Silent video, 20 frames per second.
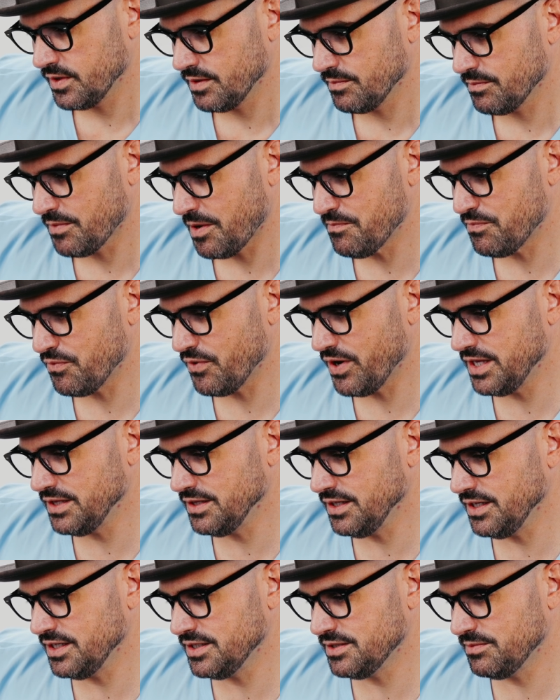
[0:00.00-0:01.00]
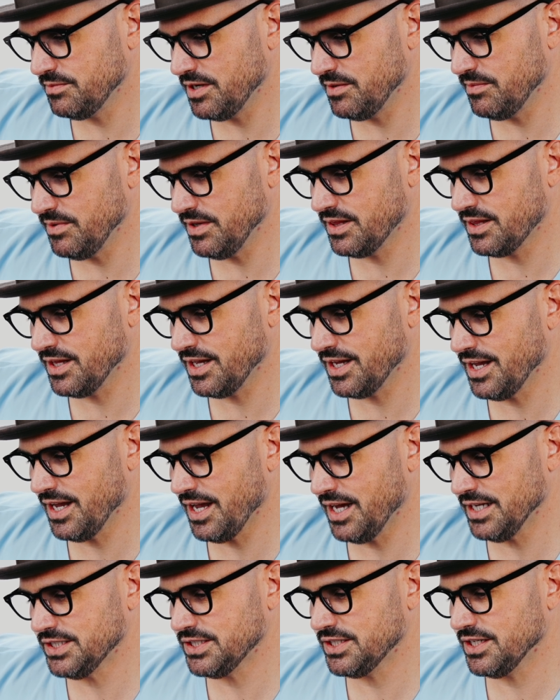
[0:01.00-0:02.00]
My brain leads me to be thinking
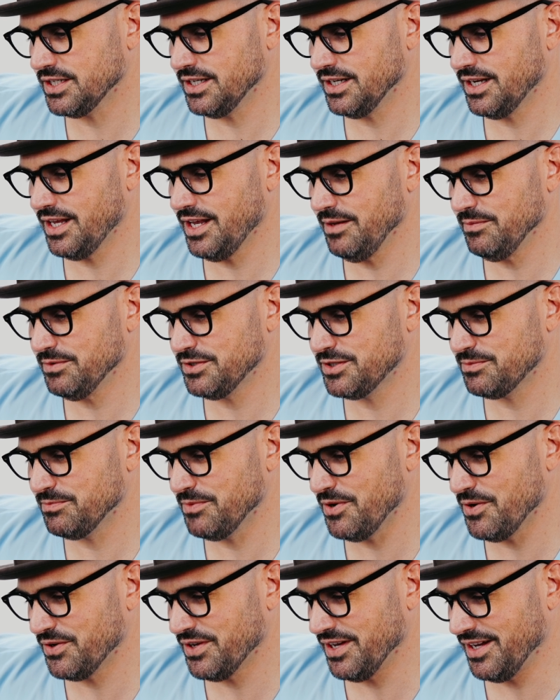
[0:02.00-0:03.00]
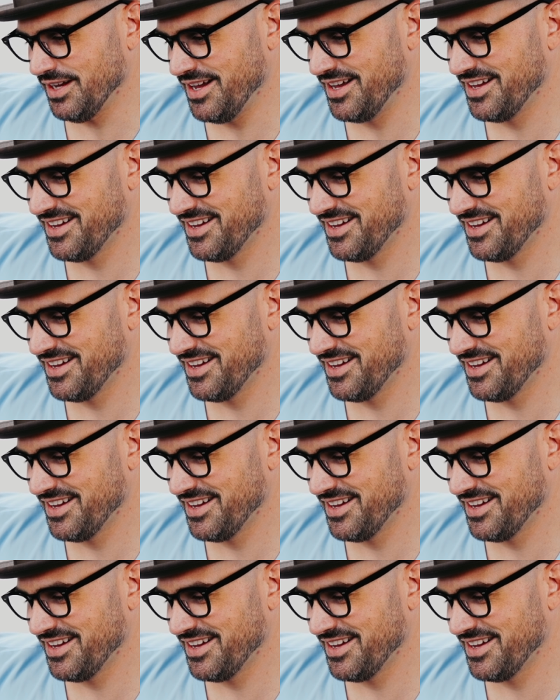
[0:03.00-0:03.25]
I shouldn't keep smoking.